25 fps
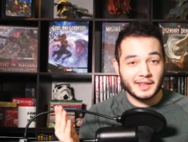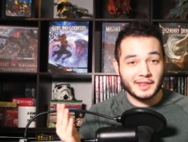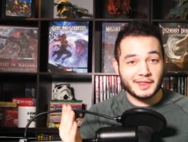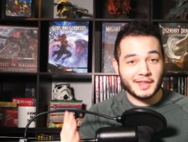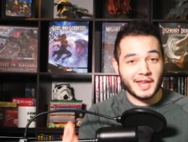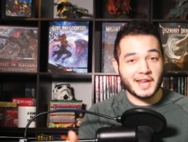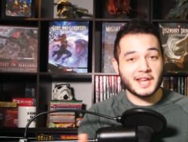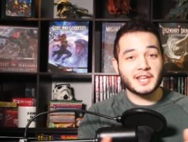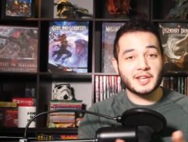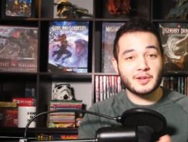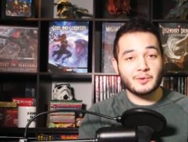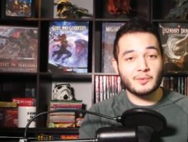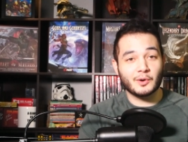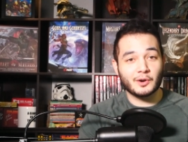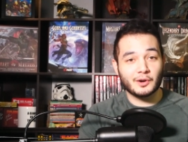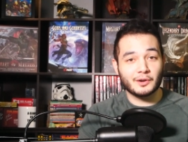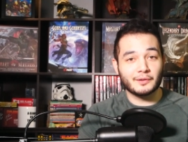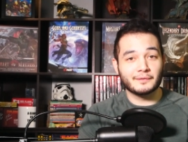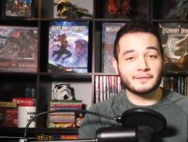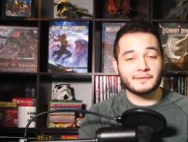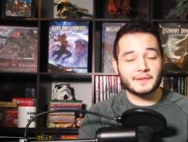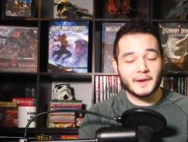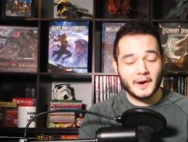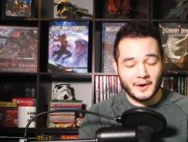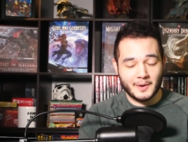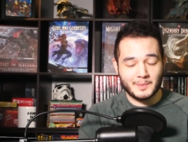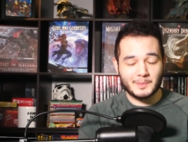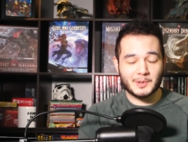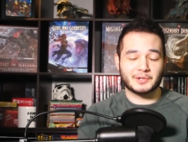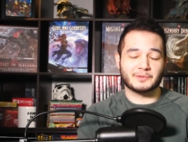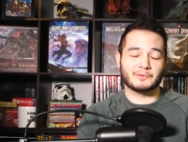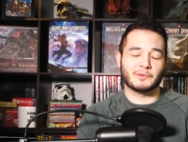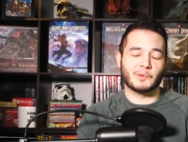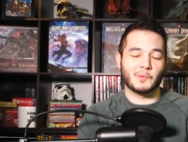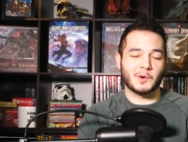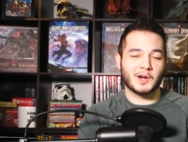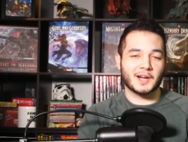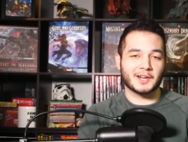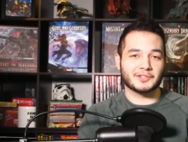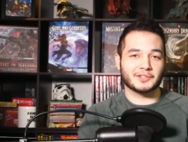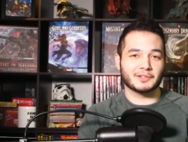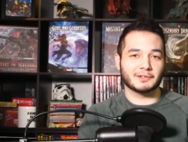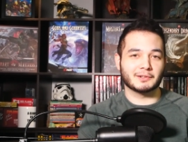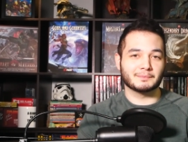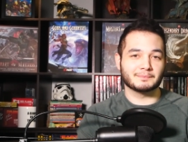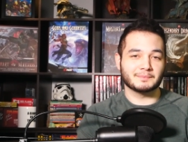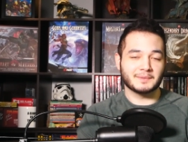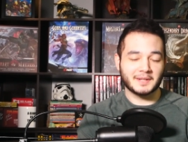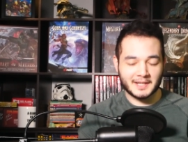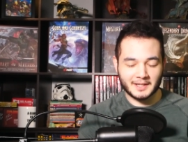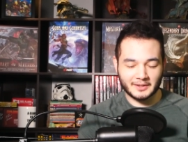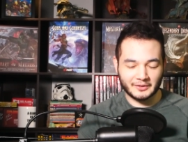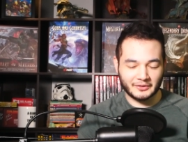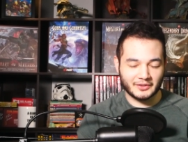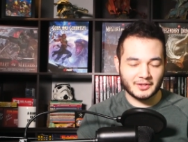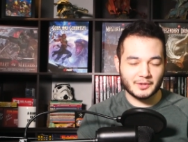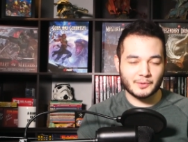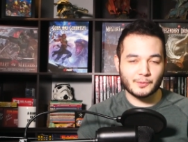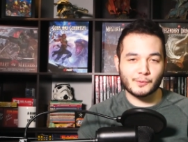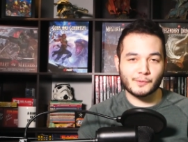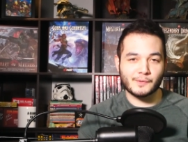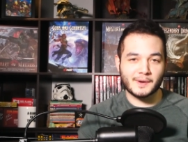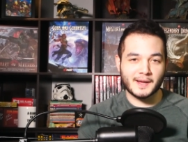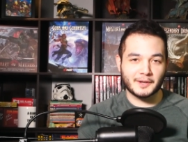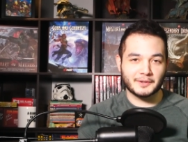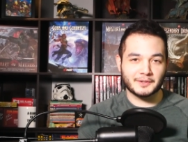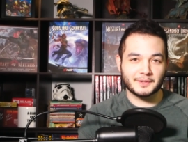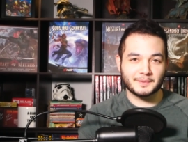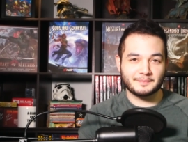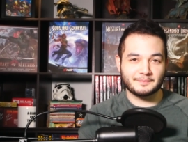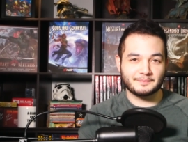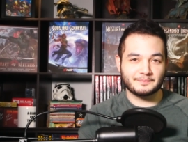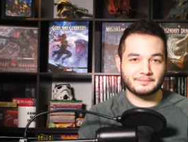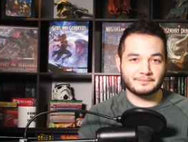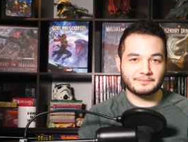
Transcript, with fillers: thank you all very much for watching, and I'll see you around.